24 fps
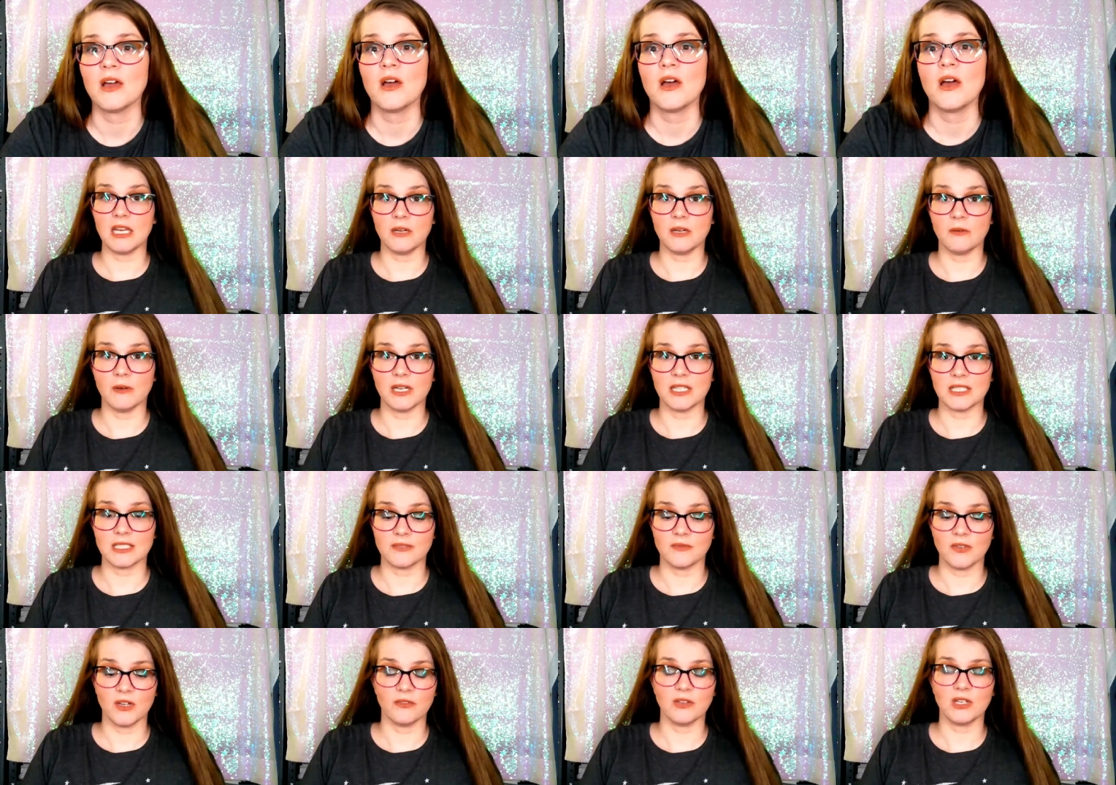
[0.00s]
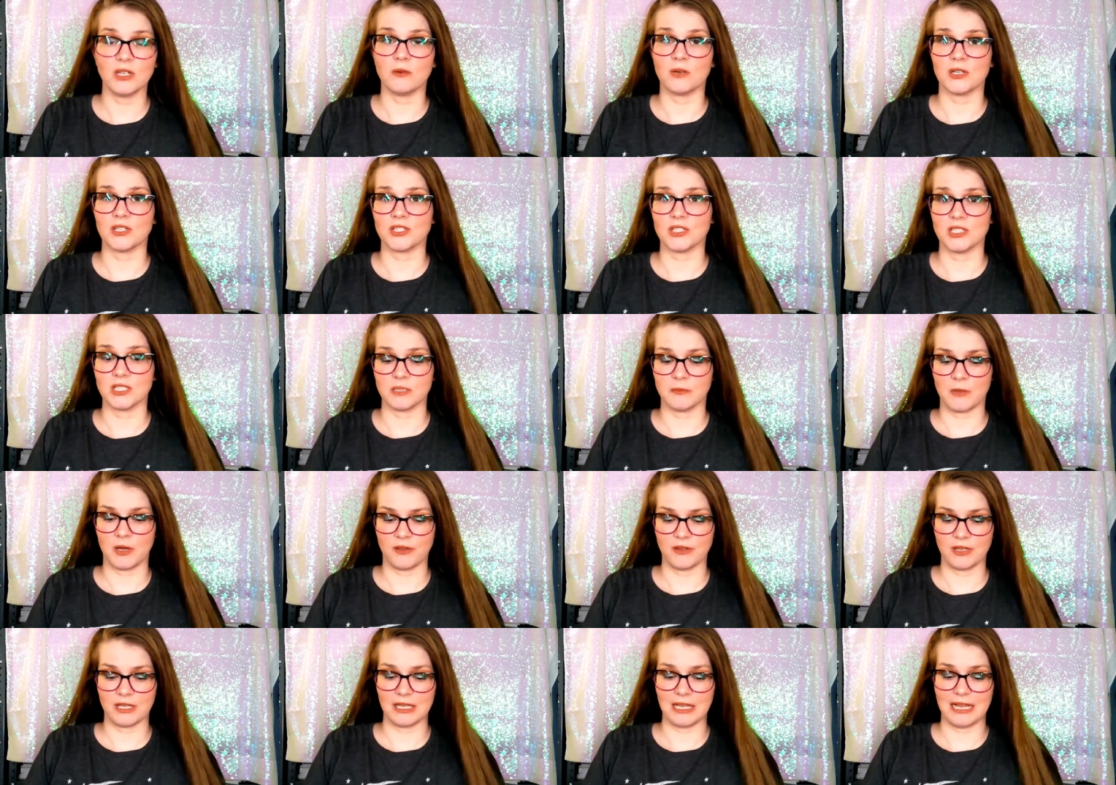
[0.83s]
Anyways, if you have any questions
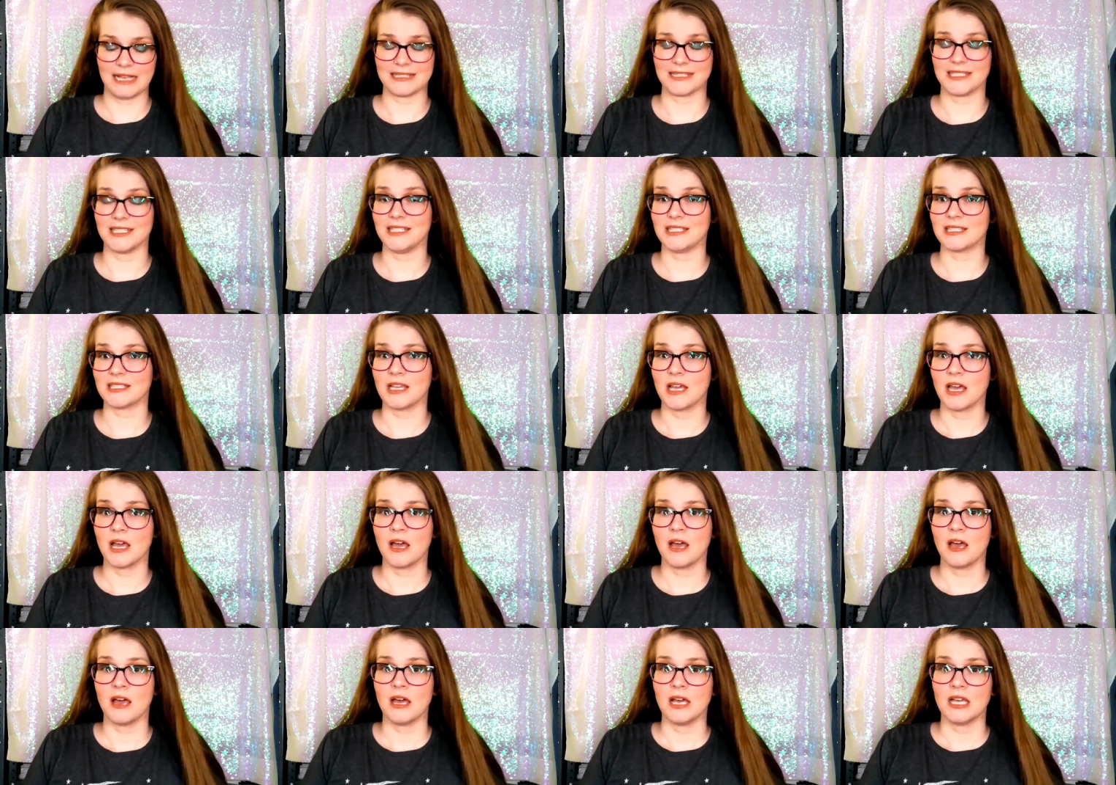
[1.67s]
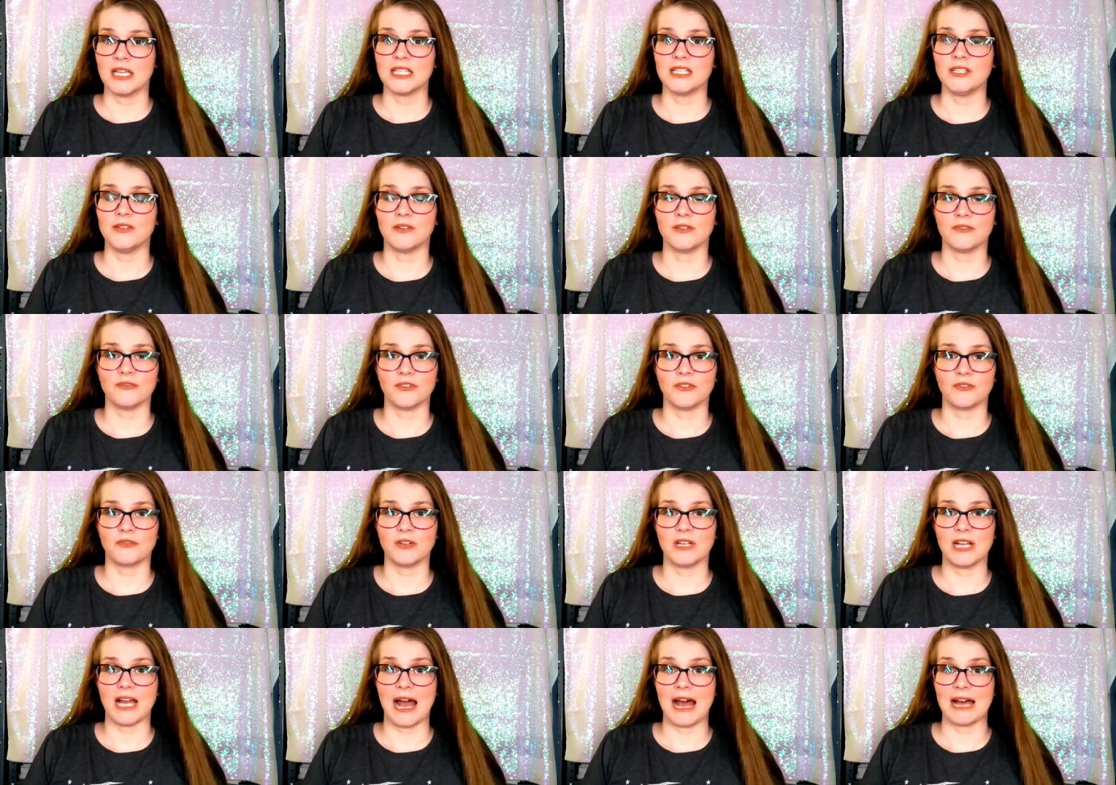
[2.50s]
about the glasses, you can feel
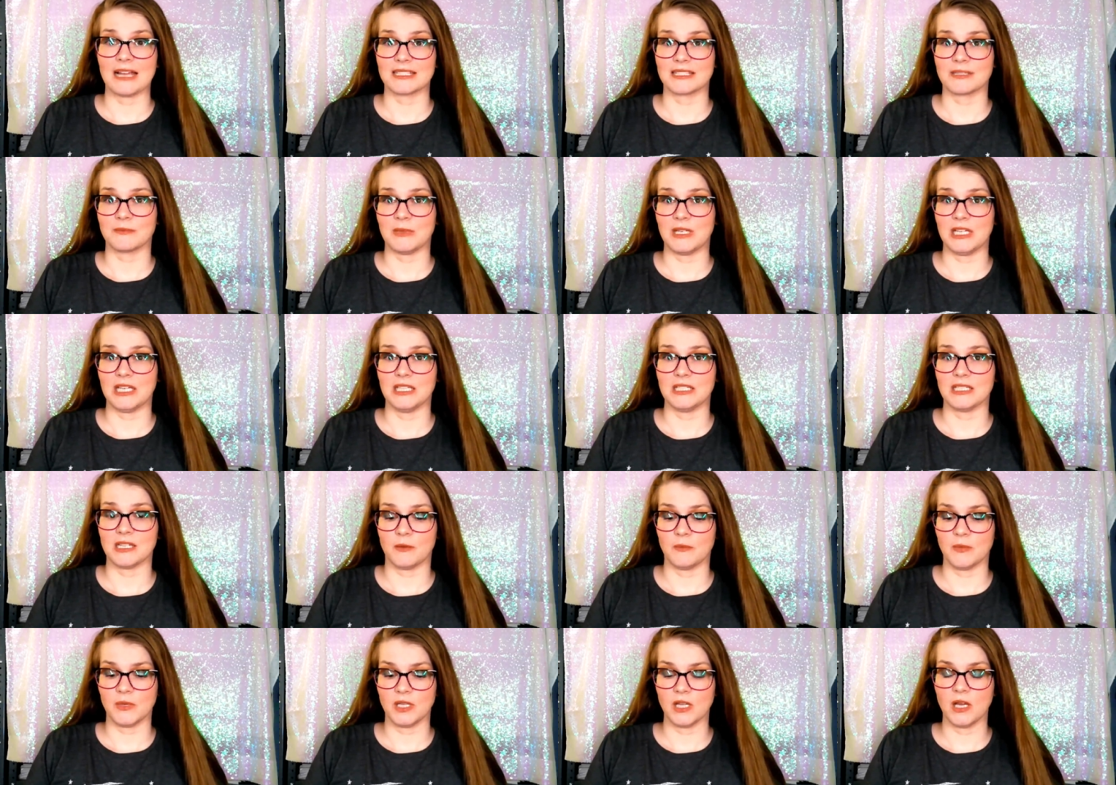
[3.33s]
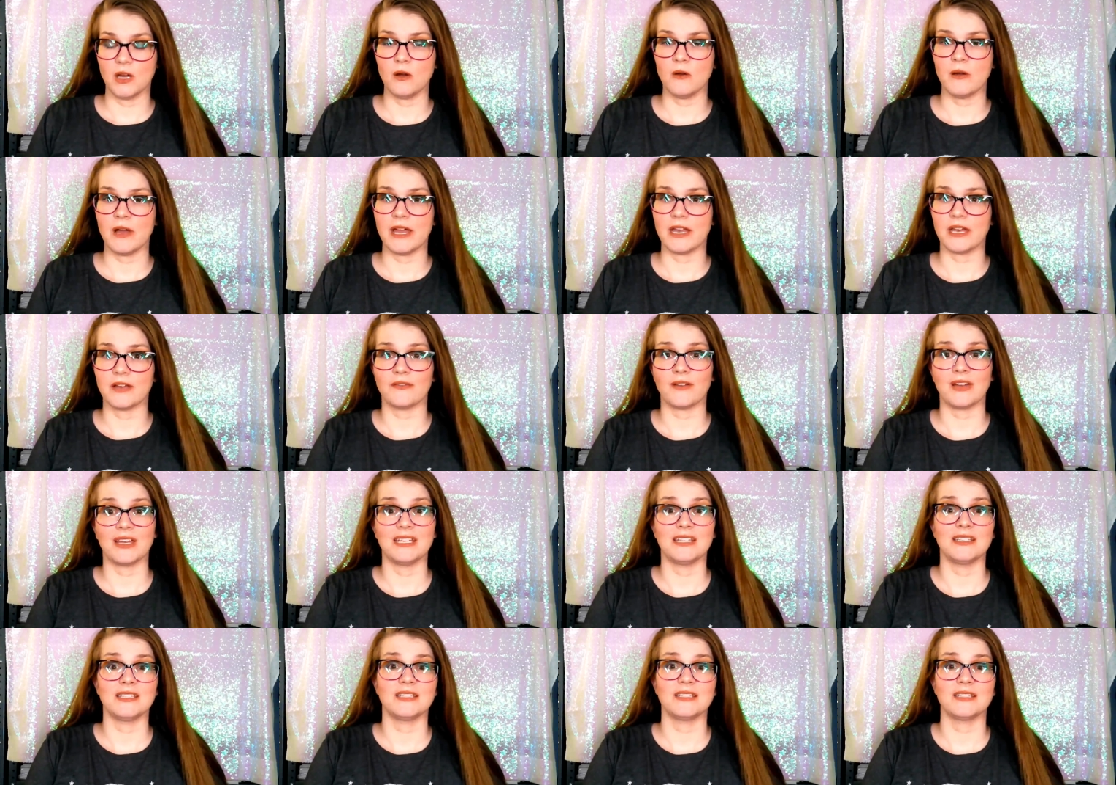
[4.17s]
free to ask me down below. And if I,
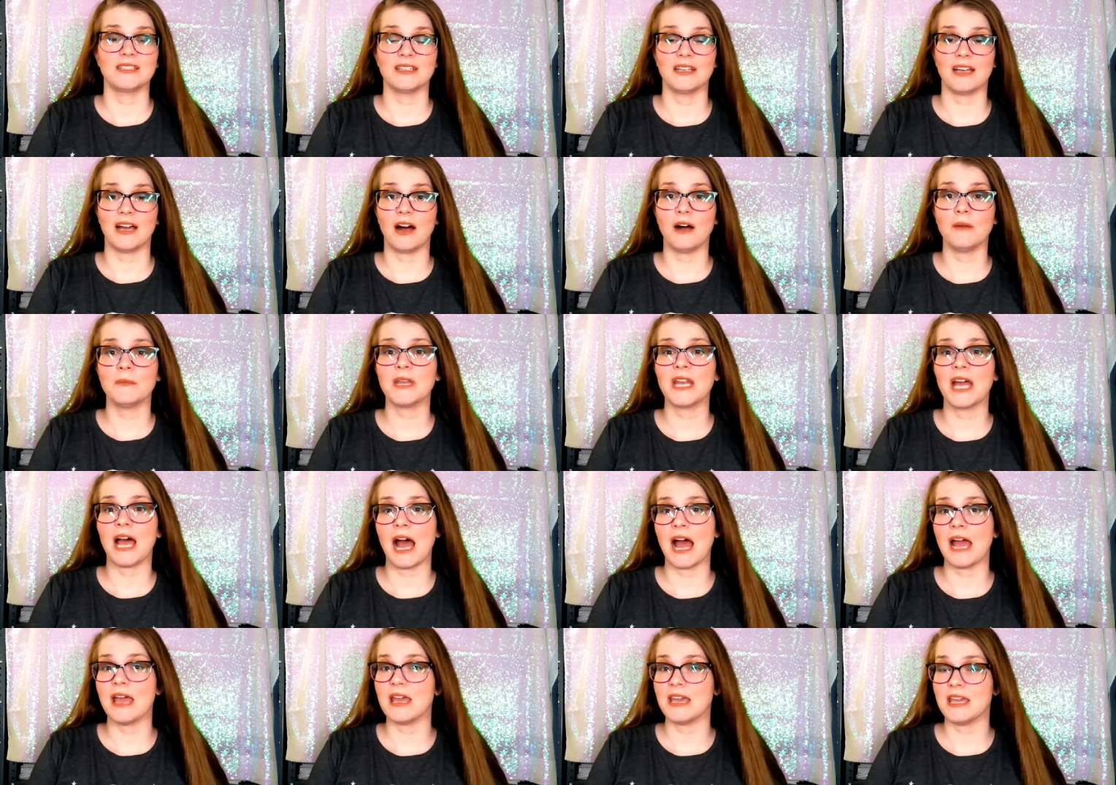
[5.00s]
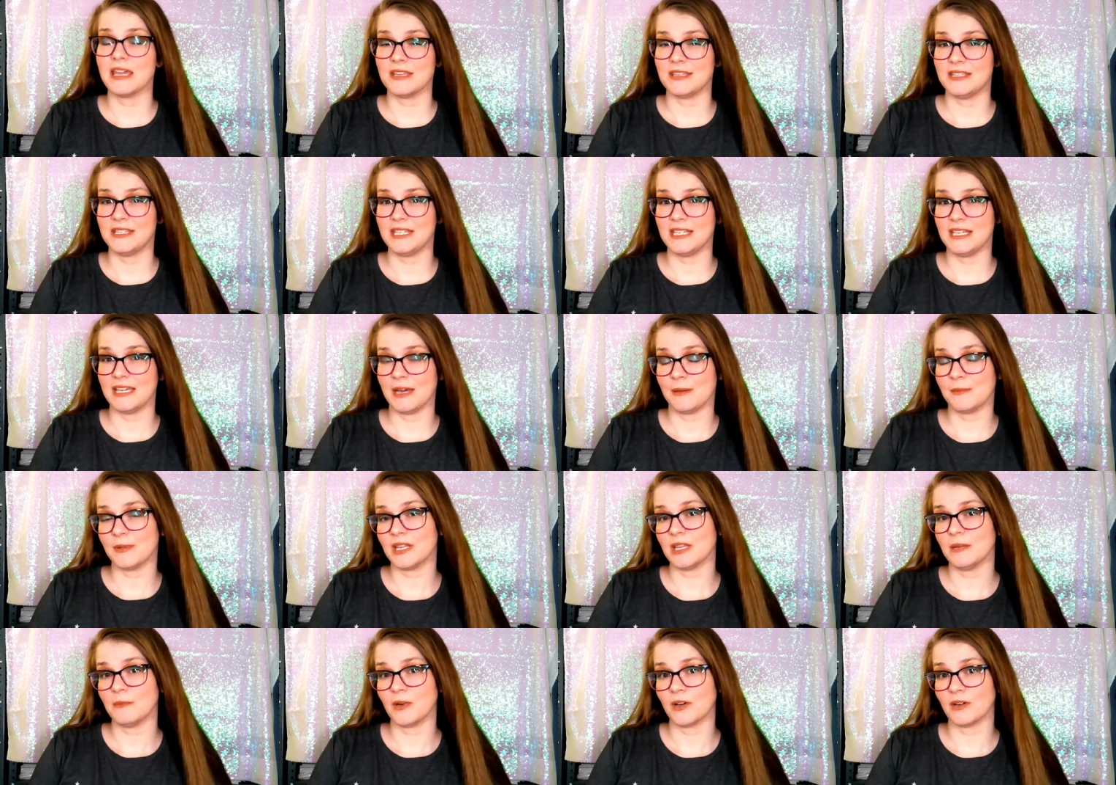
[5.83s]
I'm gonna I
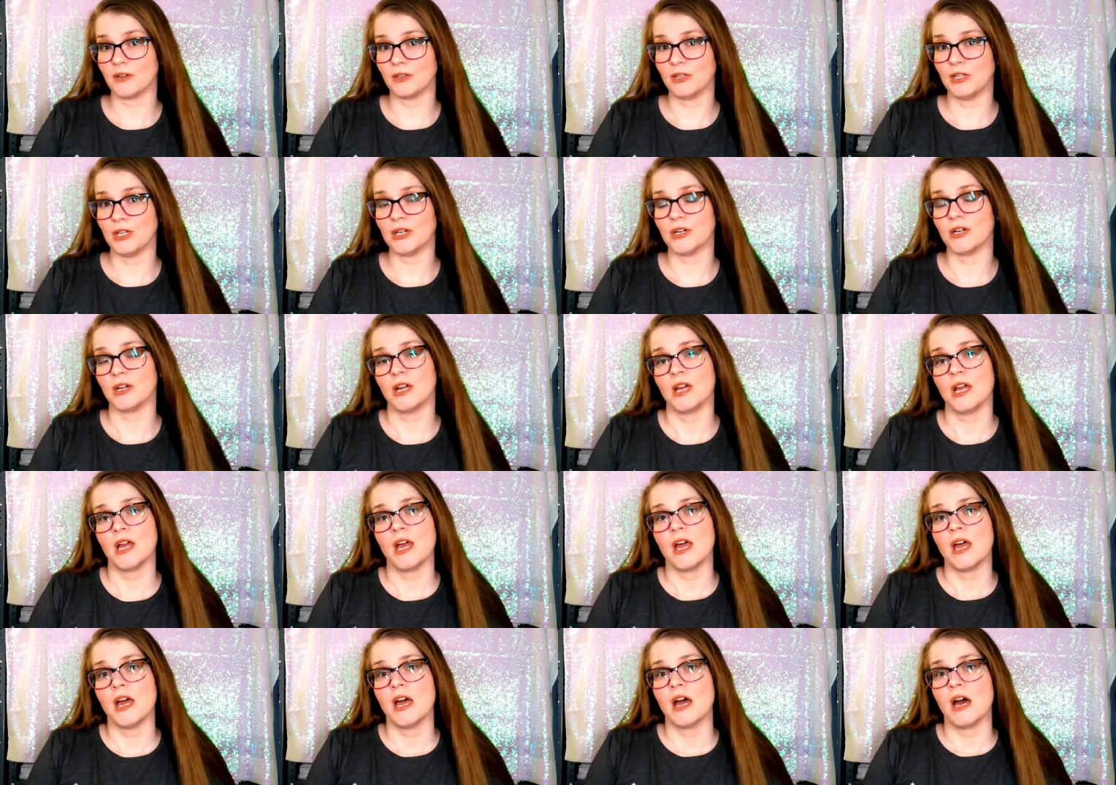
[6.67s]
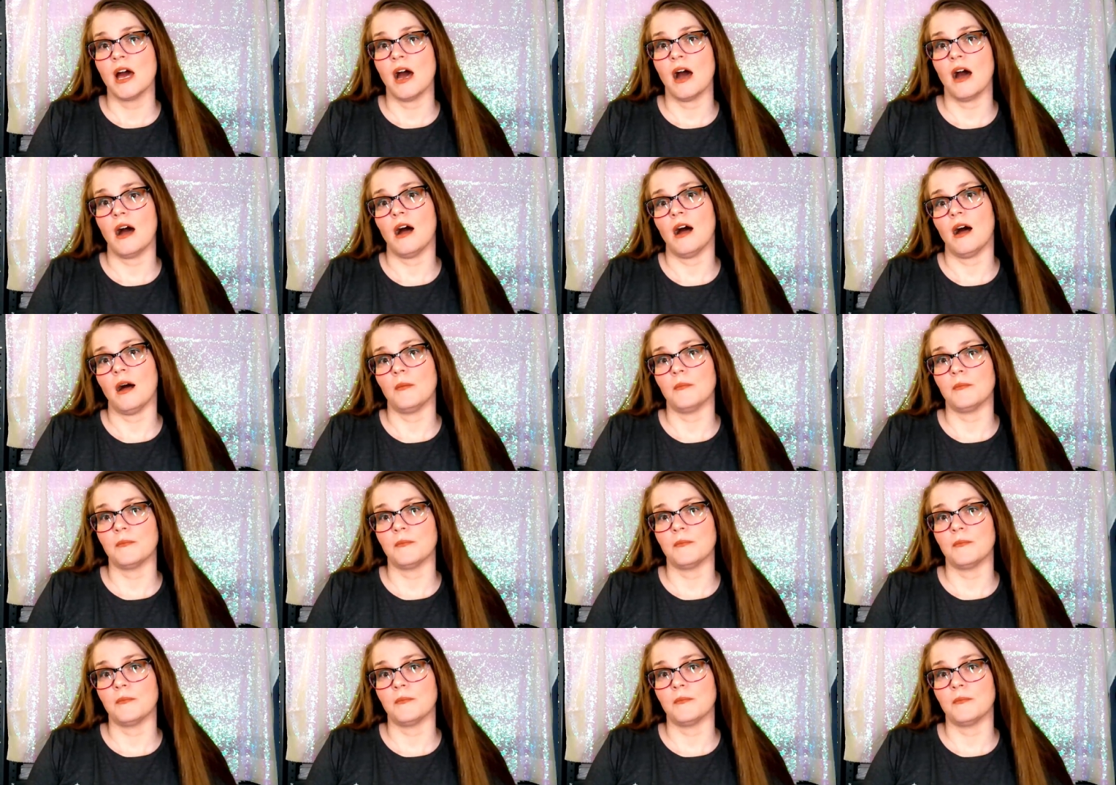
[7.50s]
DM'd them earlier. Um,